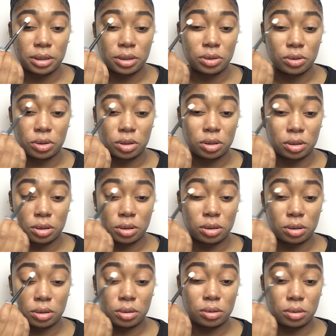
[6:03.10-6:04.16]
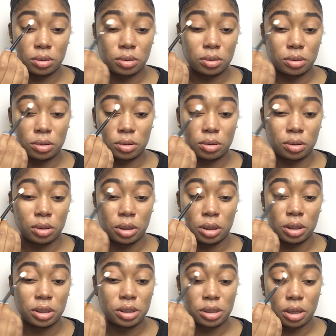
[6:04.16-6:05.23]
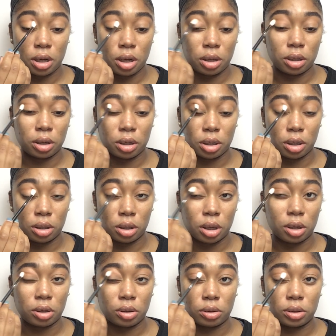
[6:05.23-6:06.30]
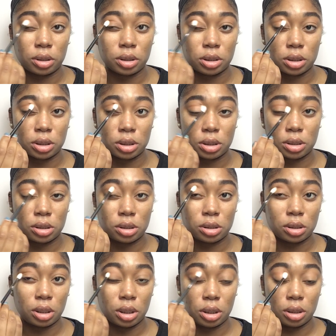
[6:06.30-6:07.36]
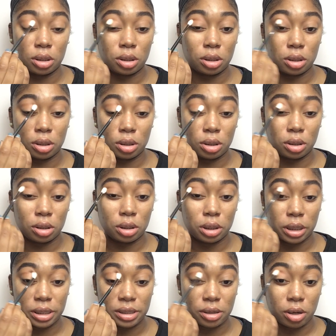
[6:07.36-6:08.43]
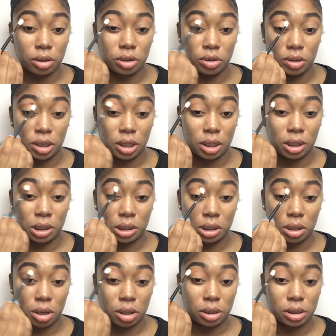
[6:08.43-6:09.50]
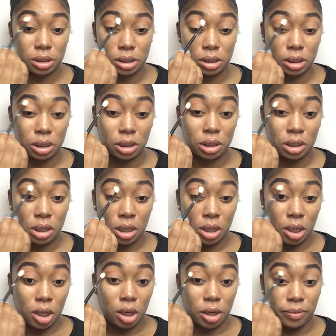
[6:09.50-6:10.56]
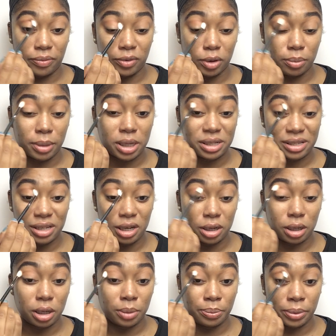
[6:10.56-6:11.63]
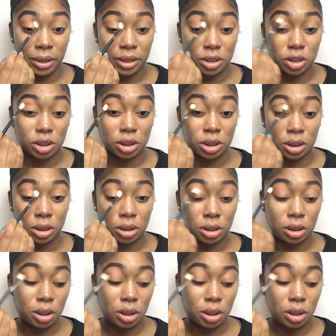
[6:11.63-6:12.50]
to just, and this color alone is just, that's all you need, honestly. If you're my skin complexion,